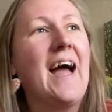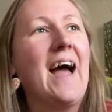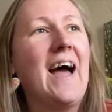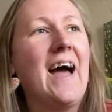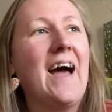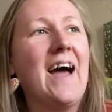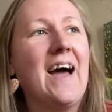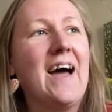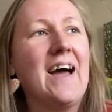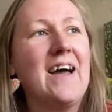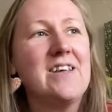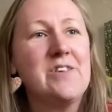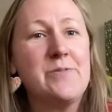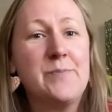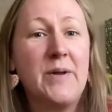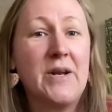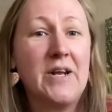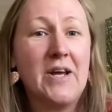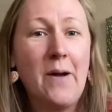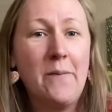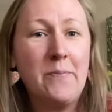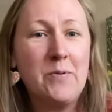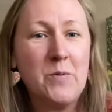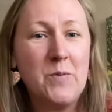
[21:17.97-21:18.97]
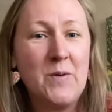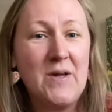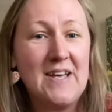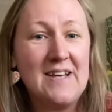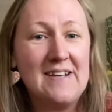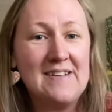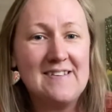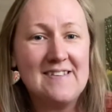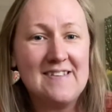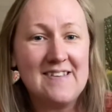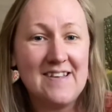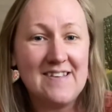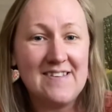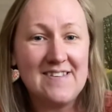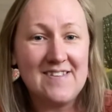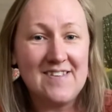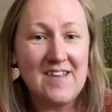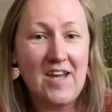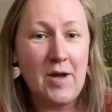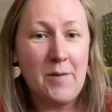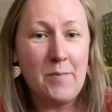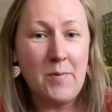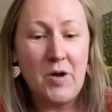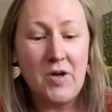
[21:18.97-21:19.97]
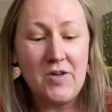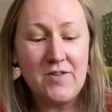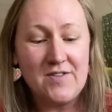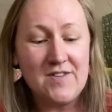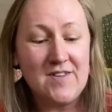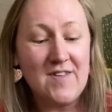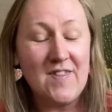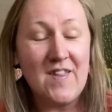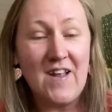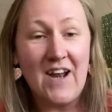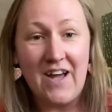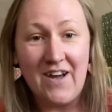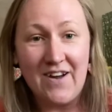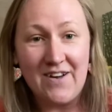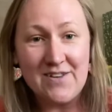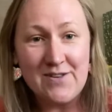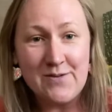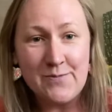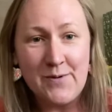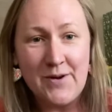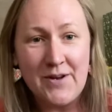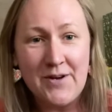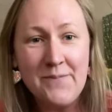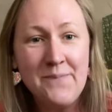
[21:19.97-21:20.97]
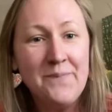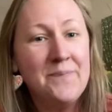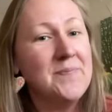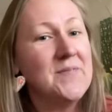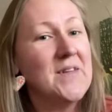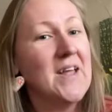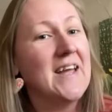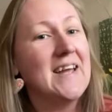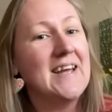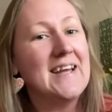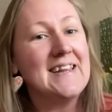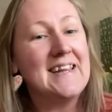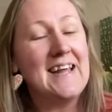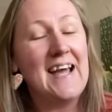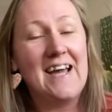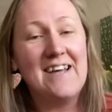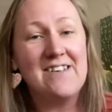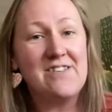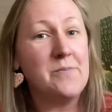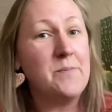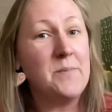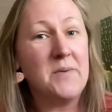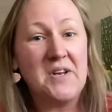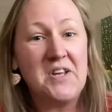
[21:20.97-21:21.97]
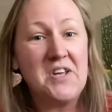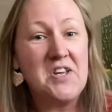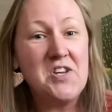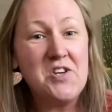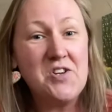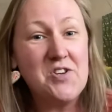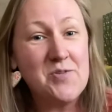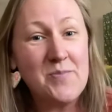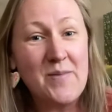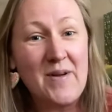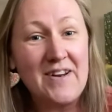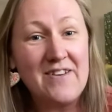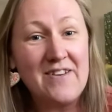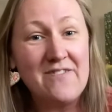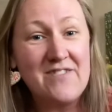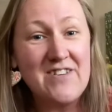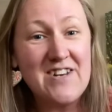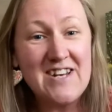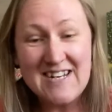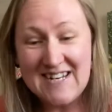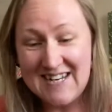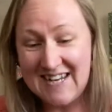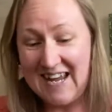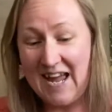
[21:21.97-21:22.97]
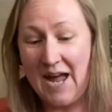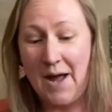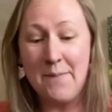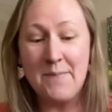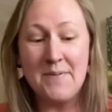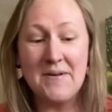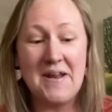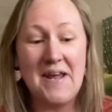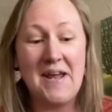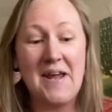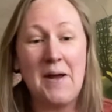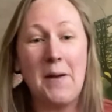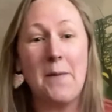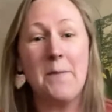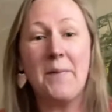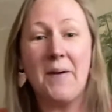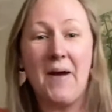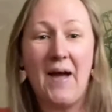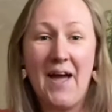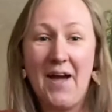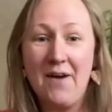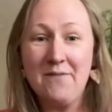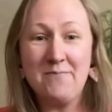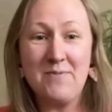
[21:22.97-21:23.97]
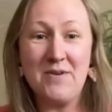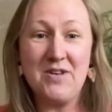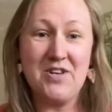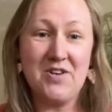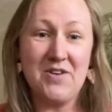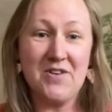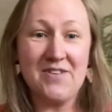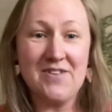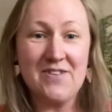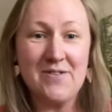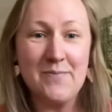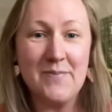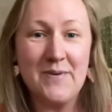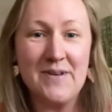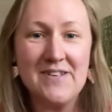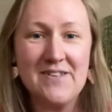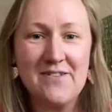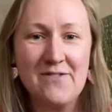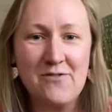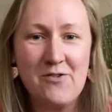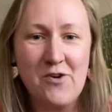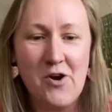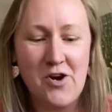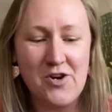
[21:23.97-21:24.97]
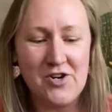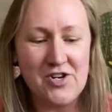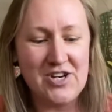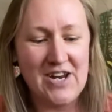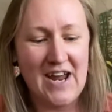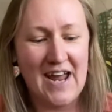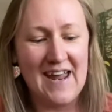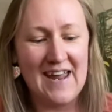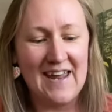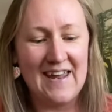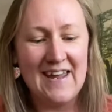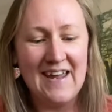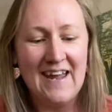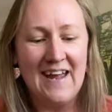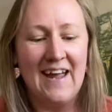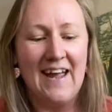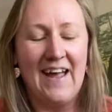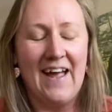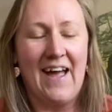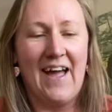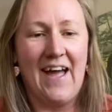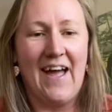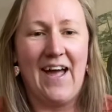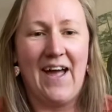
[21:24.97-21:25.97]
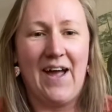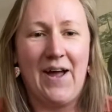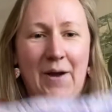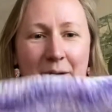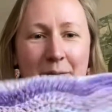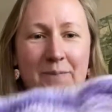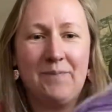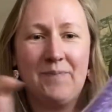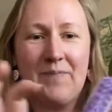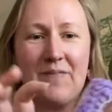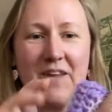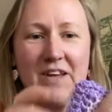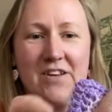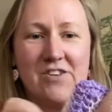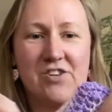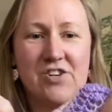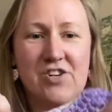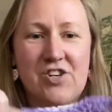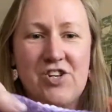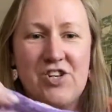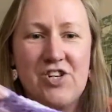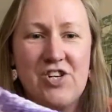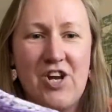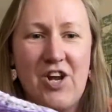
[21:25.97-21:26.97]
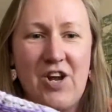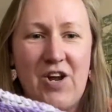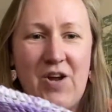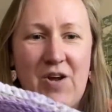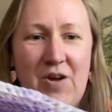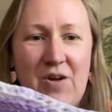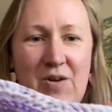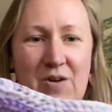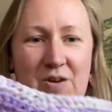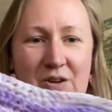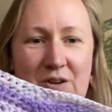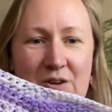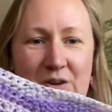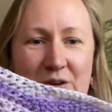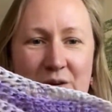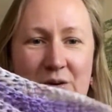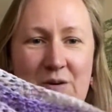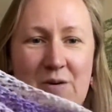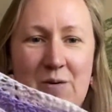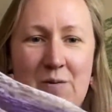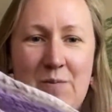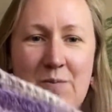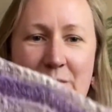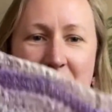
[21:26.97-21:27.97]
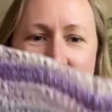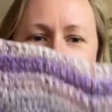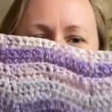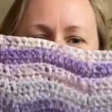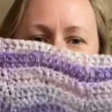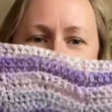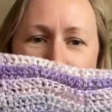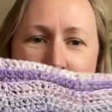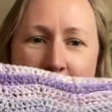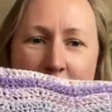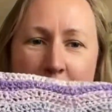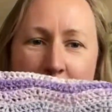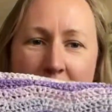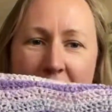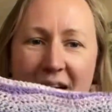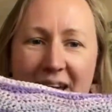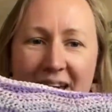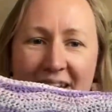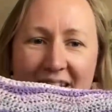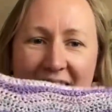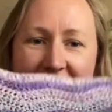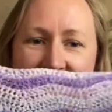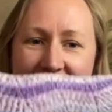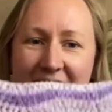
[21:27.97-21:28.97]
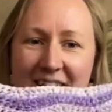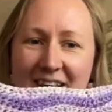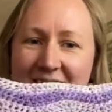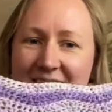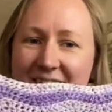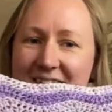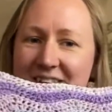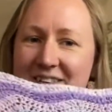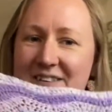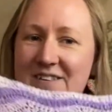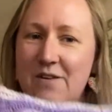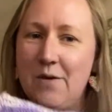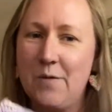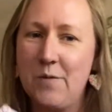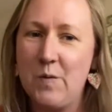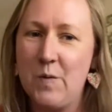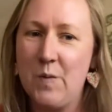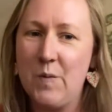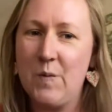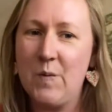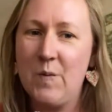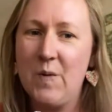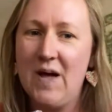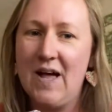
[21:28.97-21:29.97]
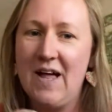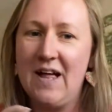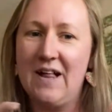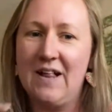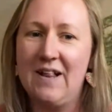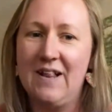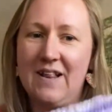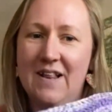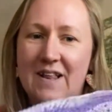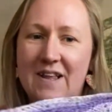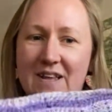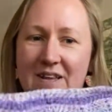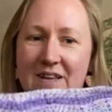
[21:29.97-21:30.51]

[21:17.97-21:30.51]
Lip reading: It's been a couple of weeks since I posted the last one. There hasn't been a huge amount of knitting happening, but I have been doing some bits of crochet. I'll just show you my ripple blanket. So we're well